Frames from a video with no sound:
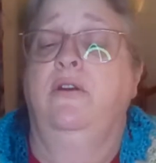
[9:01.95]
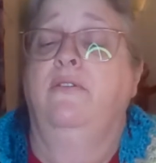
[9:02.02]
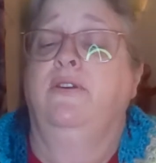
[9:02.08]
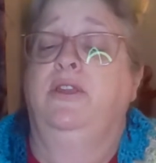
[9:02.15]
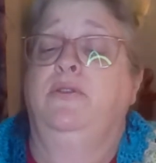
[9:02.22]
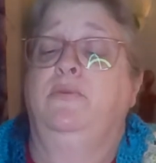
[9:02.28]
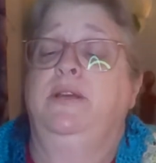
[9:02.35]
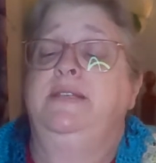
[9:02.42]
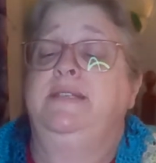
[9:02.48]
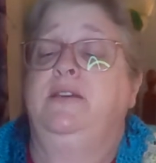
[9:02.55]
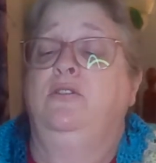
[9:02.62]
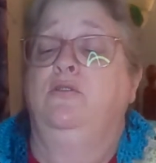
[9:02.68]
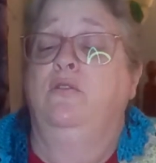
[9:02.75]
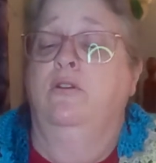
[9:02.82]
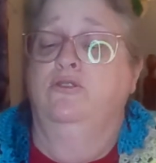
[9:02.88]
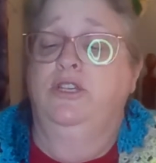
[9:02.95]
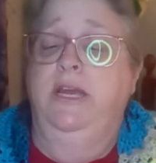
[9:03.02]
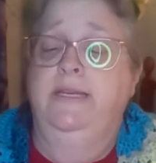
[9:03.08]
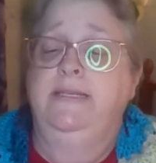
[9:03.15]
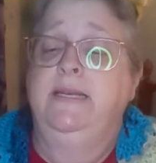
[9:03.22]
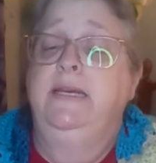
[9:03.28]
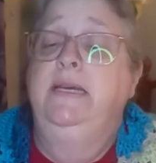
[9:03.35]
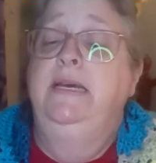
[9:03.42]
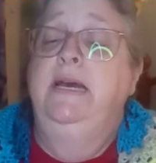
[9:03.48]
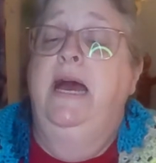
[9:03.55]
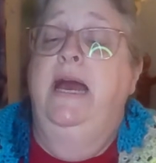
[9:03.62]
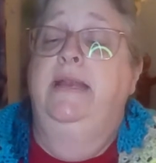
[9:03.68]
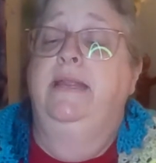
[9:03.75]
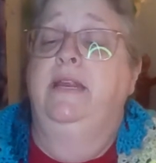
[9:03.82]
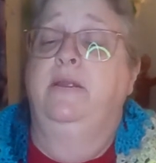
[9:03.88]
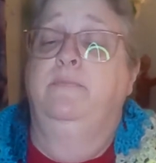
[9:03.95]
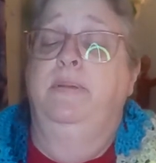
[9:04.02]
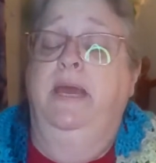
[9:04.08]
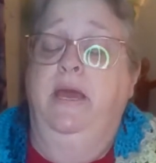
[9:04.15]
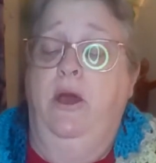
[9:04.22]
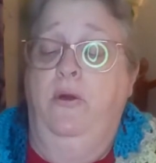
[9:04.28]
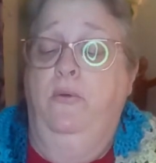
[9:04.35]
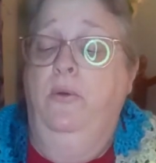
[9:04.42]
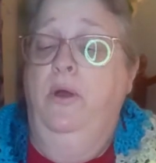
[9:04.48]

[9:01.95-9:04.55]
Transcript: Every 3 single crochets I did a picot,